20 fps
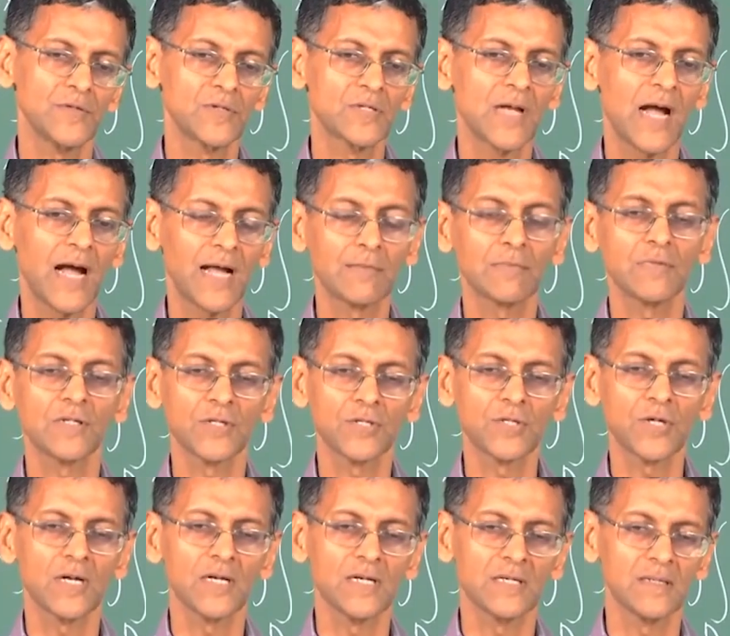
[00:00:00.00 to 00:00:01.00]
you start with
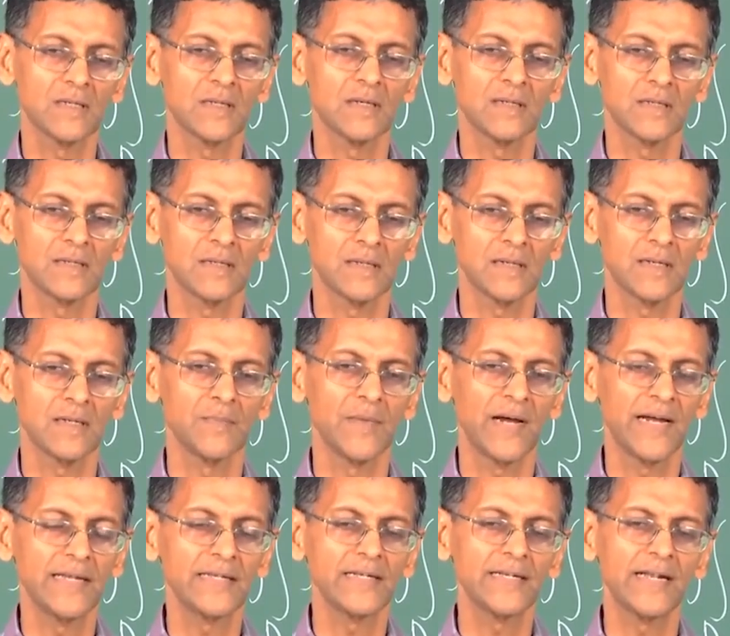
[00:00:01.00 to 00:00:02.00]
the
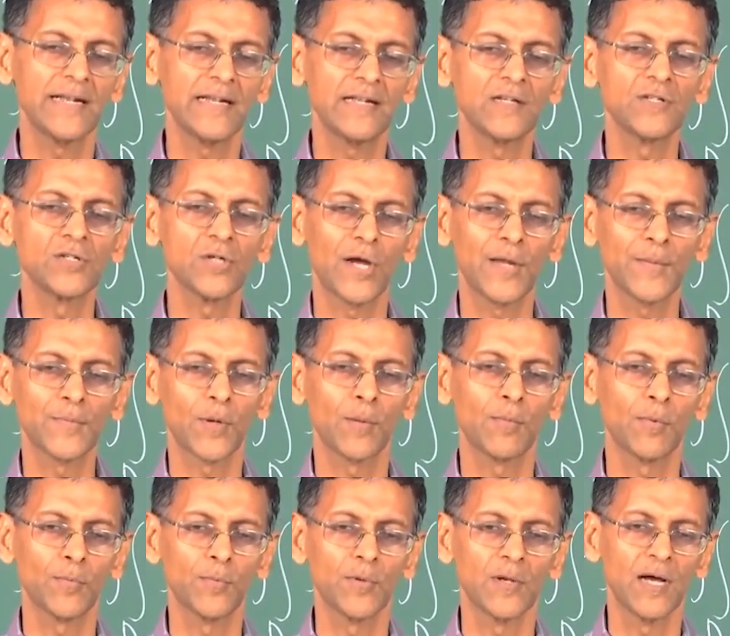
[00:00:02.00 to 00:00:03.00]
by integrating a joint
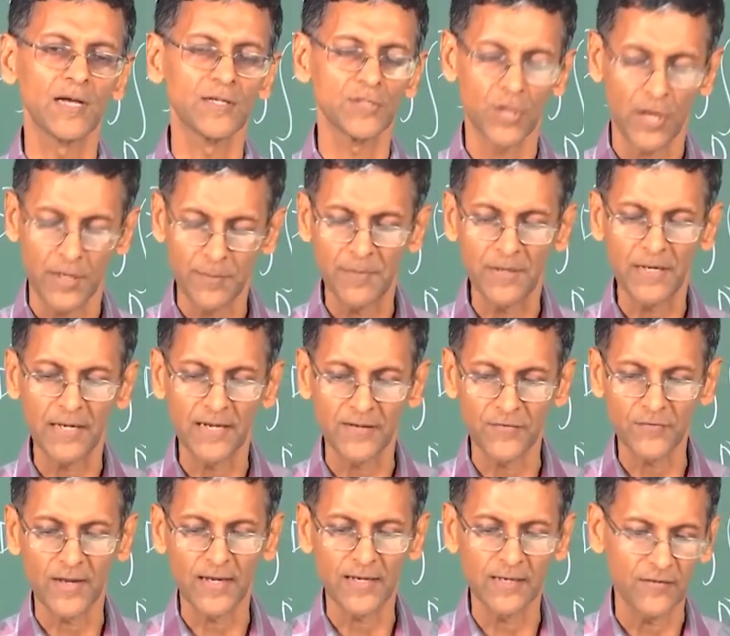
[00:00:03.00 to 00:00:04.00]

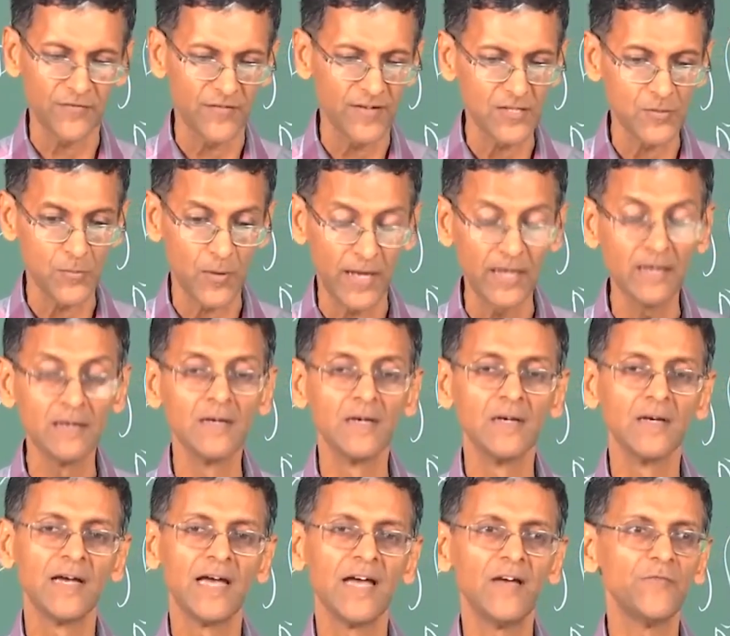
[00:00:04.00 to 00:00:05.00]
PDF like fxy,
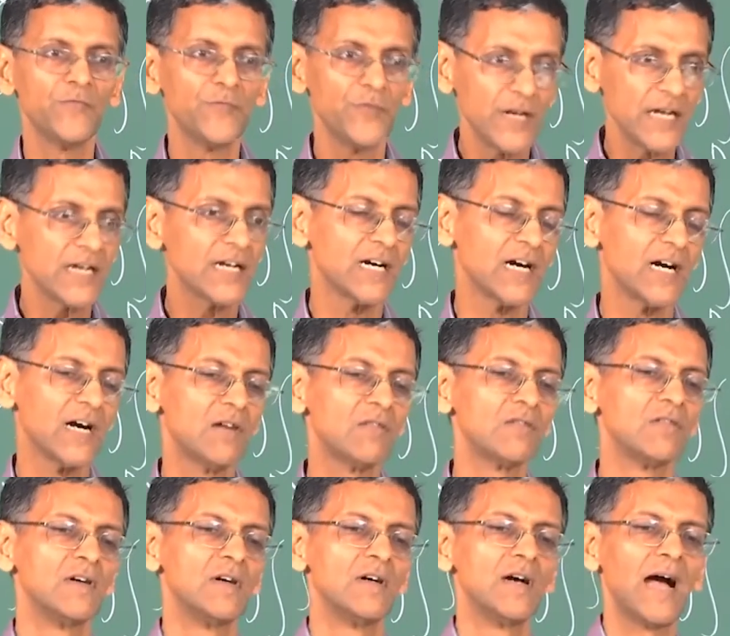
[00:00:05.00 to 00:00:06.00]
every
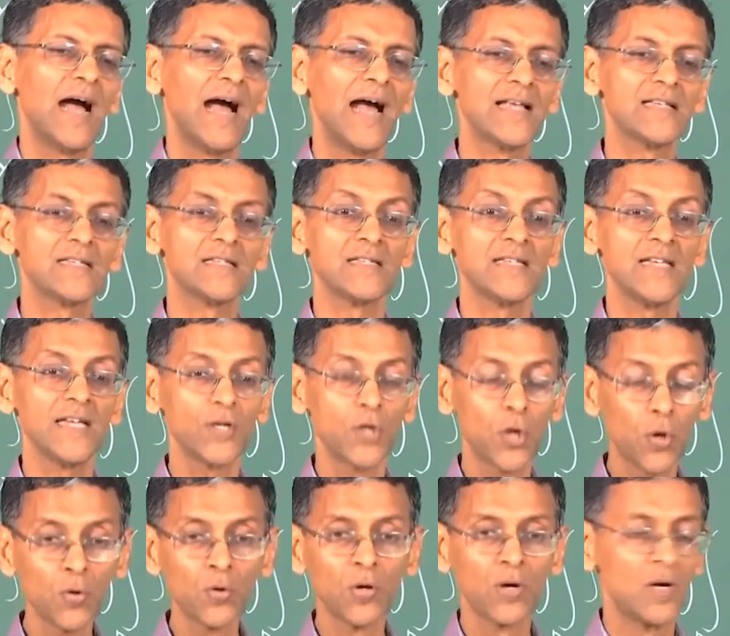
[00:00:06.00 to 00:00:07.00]
curve has
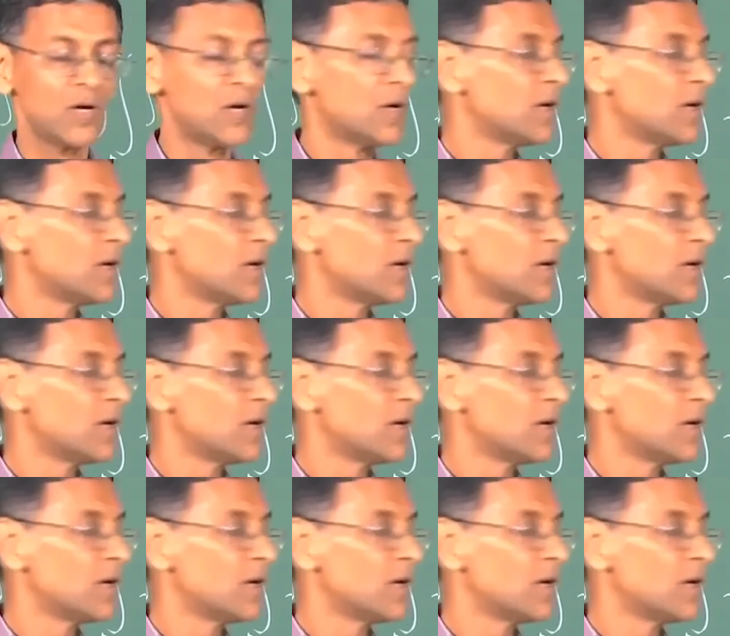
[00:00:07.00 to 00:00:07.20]
0